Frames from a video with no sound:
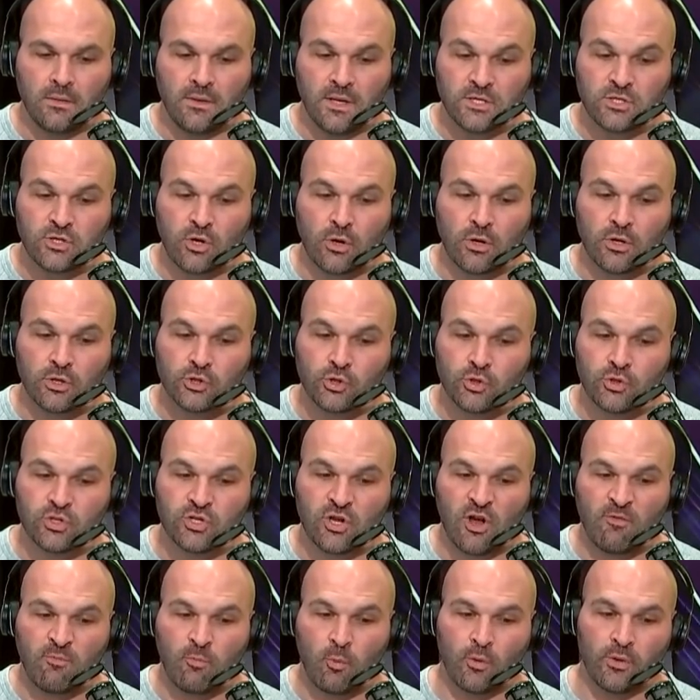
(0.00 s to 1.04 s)
They started true
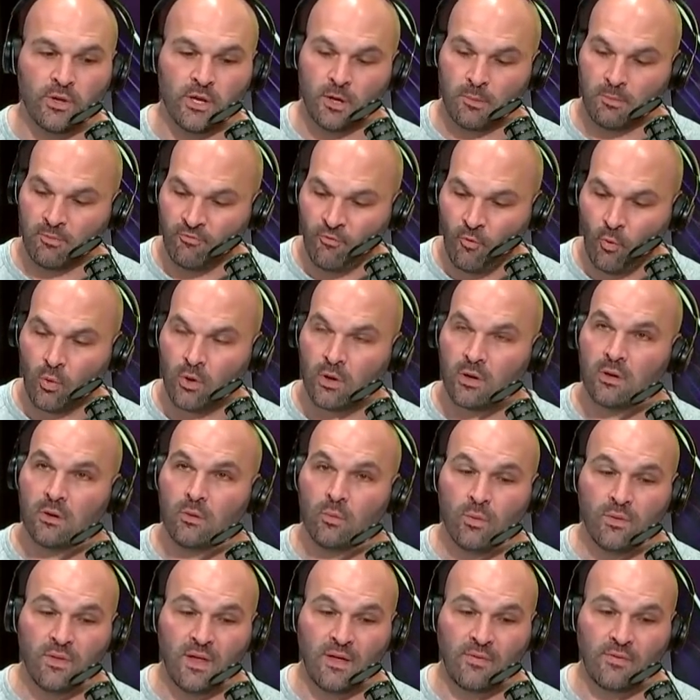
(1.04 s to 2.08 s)
sophomore the year
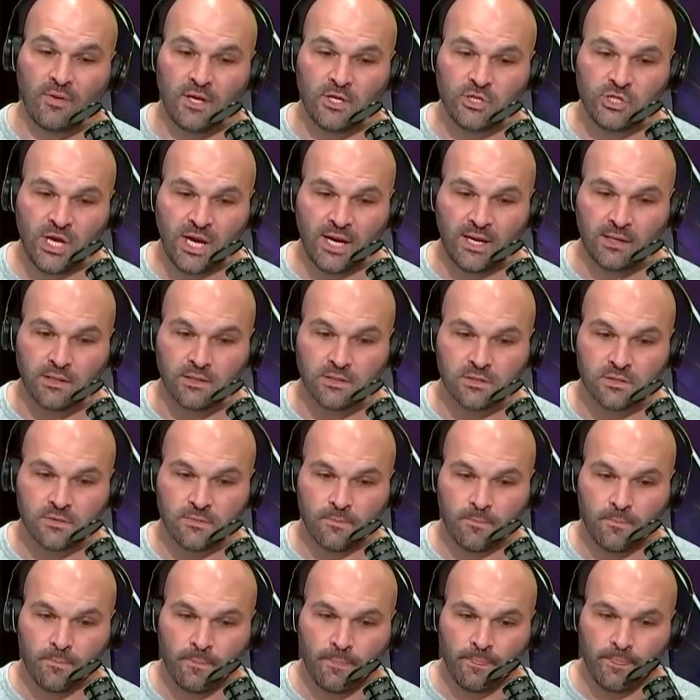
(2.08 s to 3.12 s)
before with Anthony Jennings.
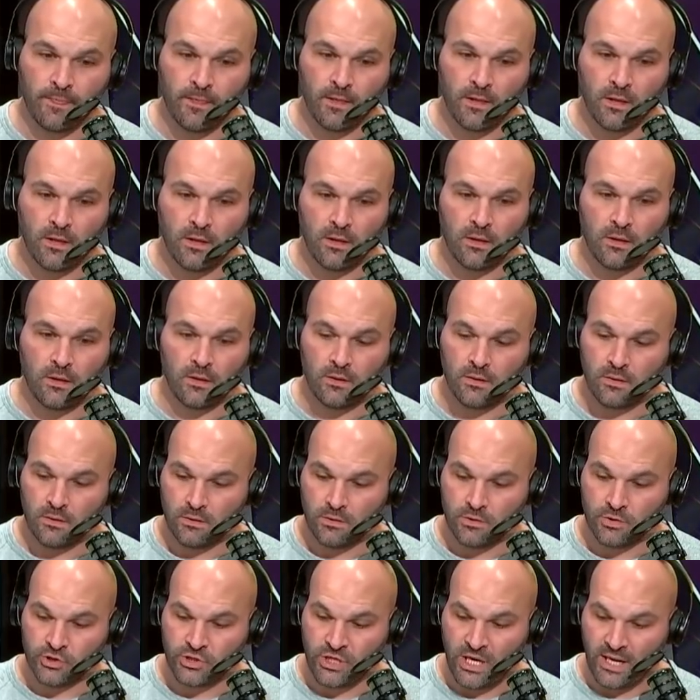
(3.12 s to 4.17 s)

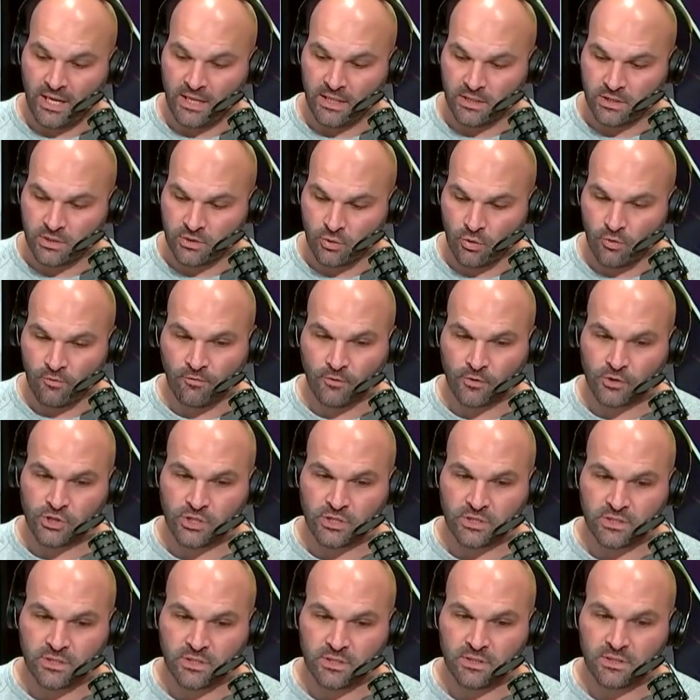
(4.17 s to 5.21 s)
Jennings threw for
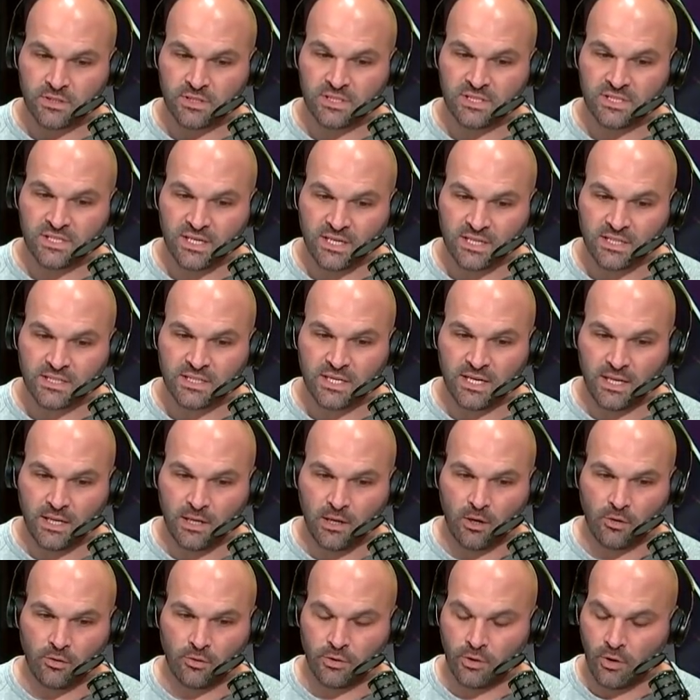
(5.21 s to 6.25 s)
just
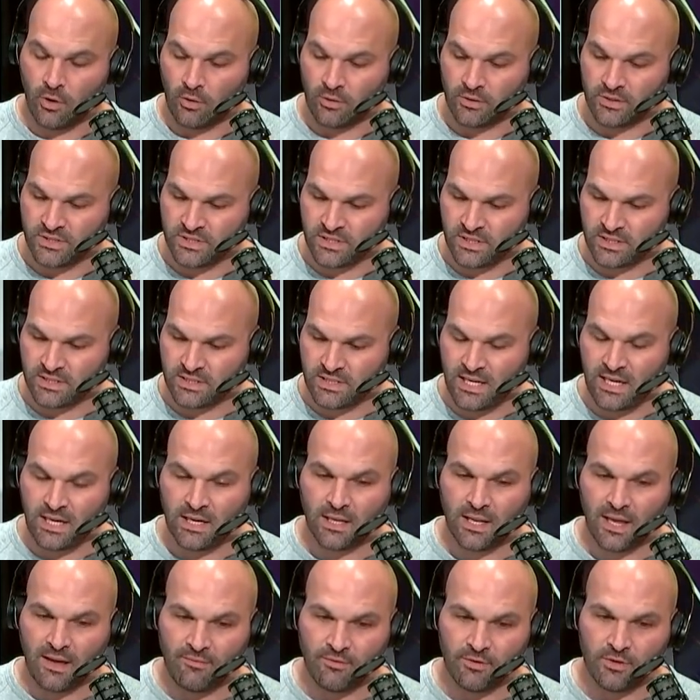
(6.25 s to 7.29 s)
1,600 yards,
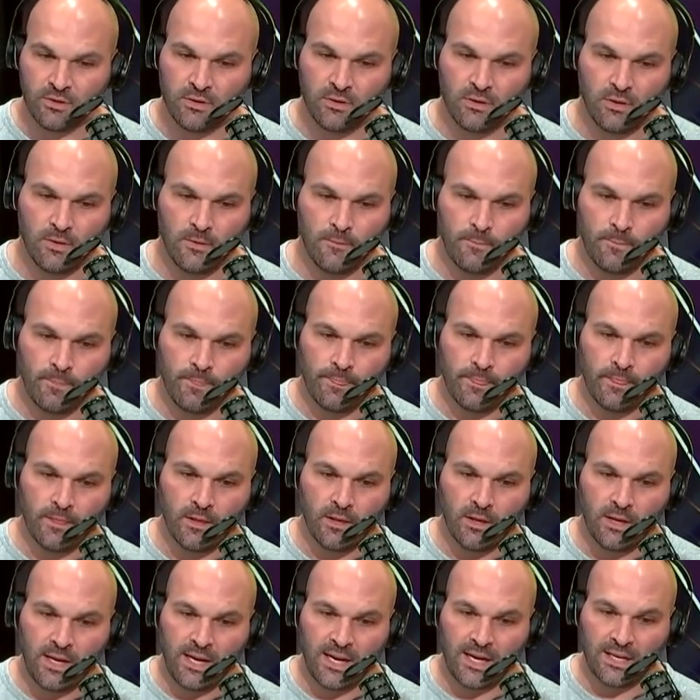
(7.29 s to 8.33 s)
16-11.
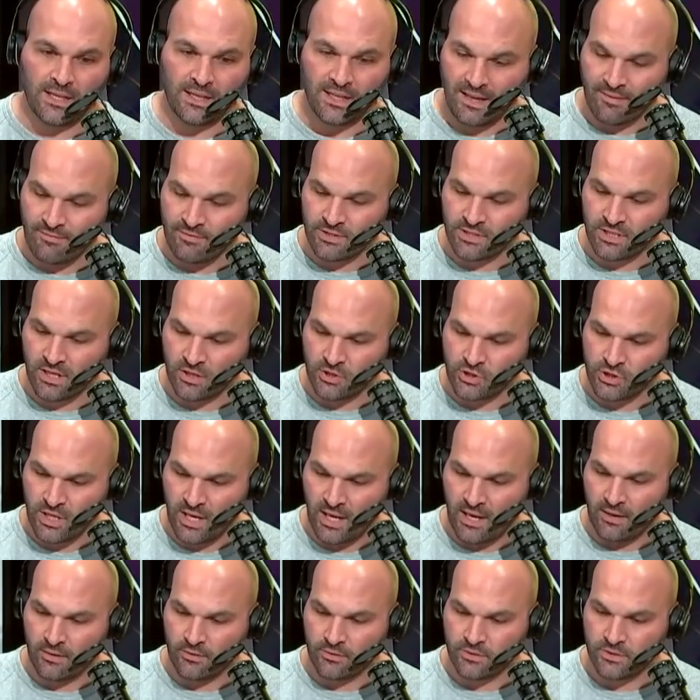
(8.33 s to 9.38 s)
He had 11
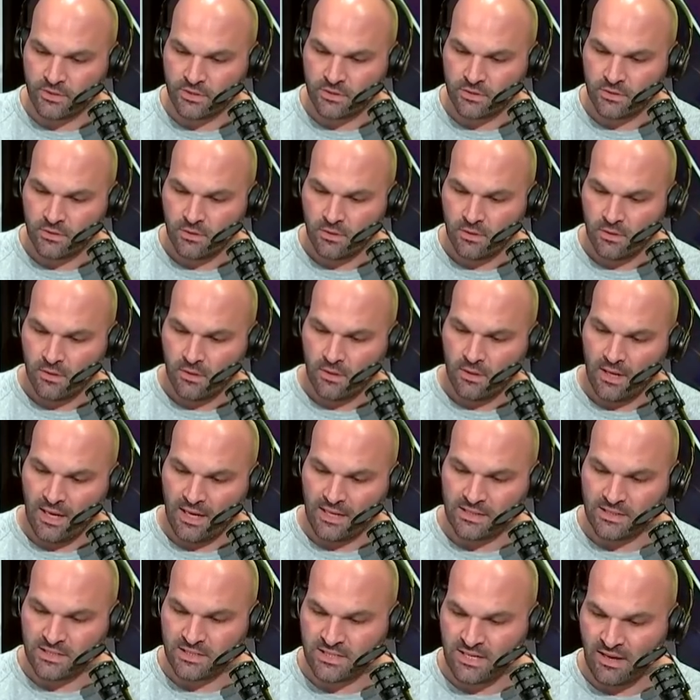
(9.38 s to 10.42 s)
touchdowns
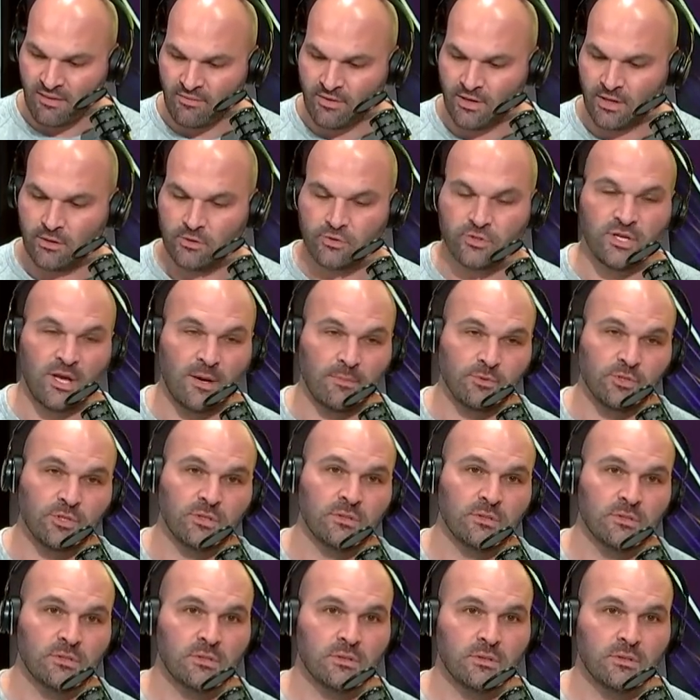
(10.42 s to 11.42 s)
and 7 interceptions.